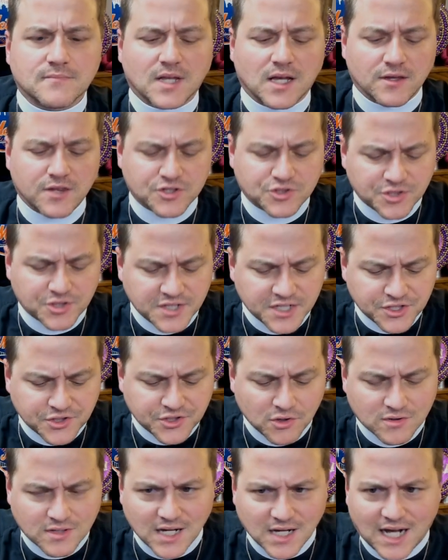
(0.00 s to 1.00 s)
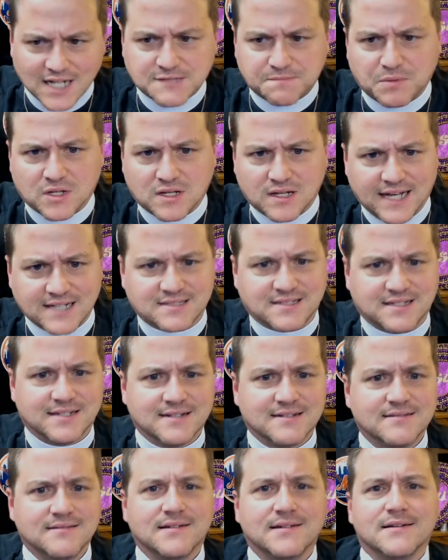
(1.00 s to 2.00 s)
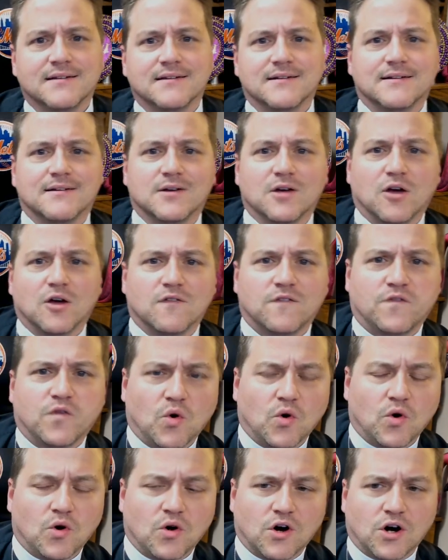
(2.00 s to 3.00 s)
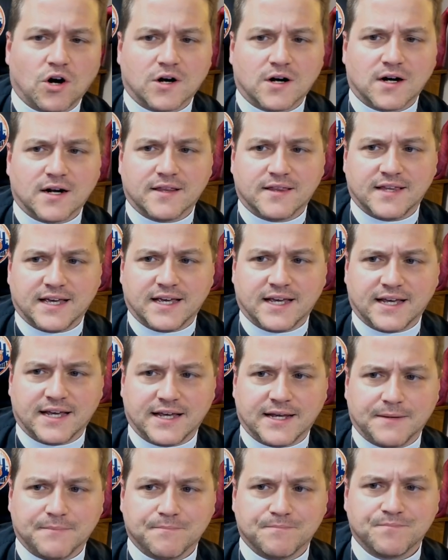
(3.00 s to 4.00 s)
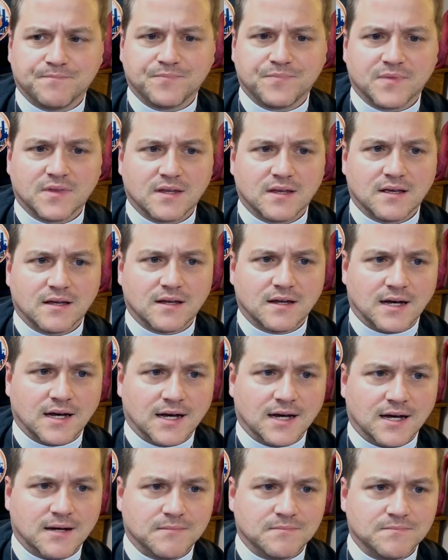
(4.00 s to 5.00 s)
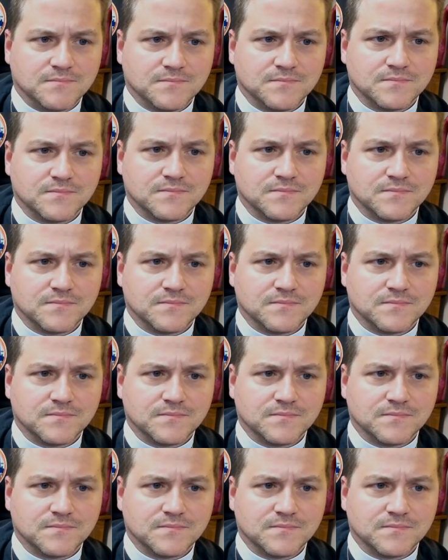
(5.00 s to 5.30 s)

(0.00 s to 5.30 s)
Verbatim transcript: the traditional gospel lesson for the um,